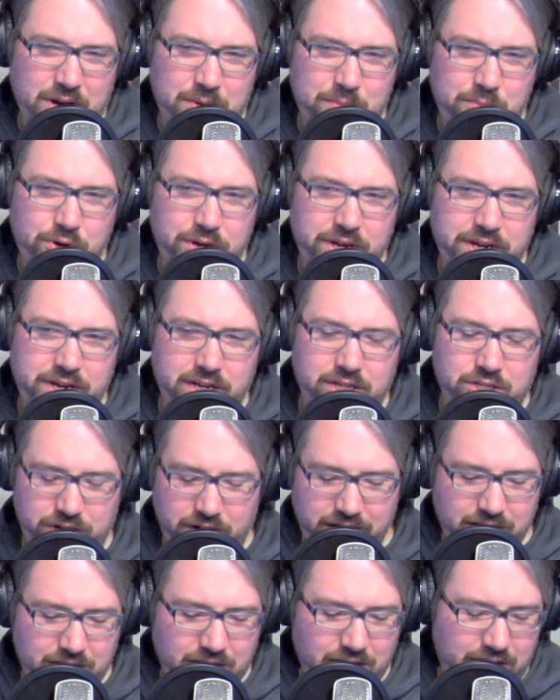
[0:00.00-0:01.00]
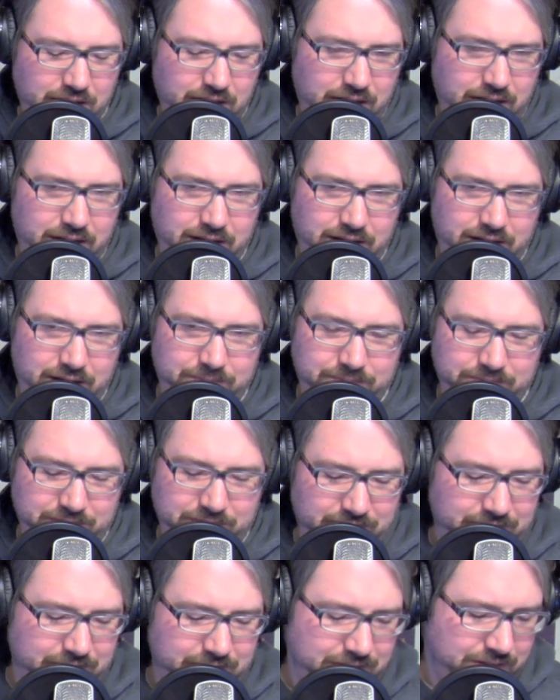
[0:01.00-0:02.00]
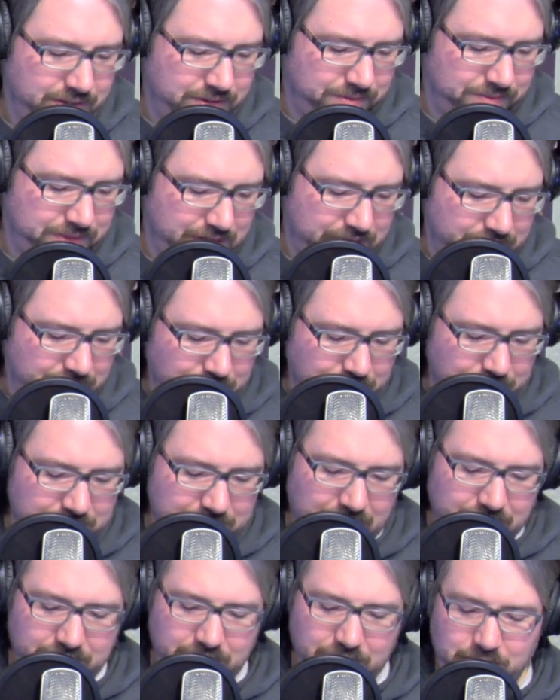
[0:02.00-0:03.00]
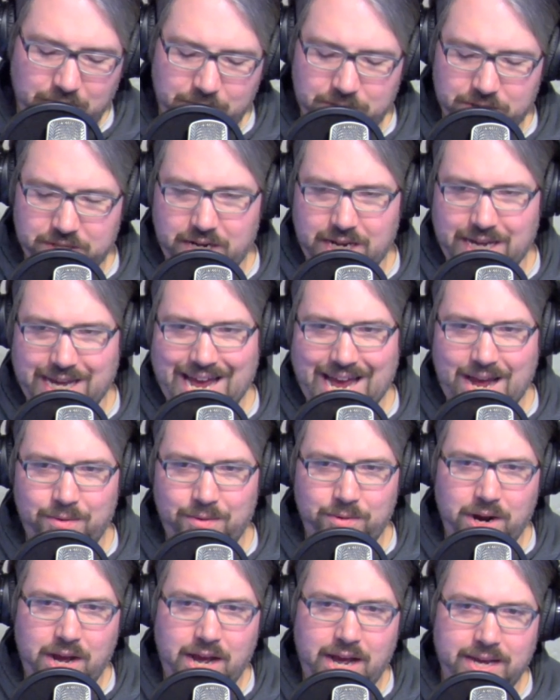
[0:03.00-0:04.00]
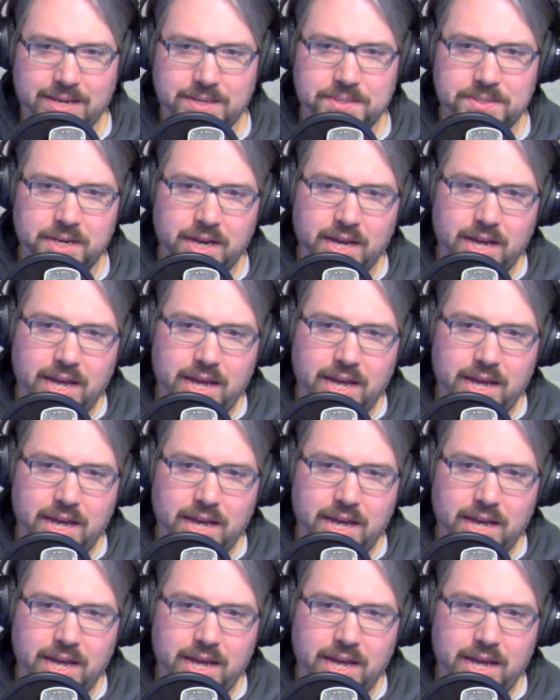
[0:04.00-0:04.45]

Our boy Tragar, that was out there representing at Rise.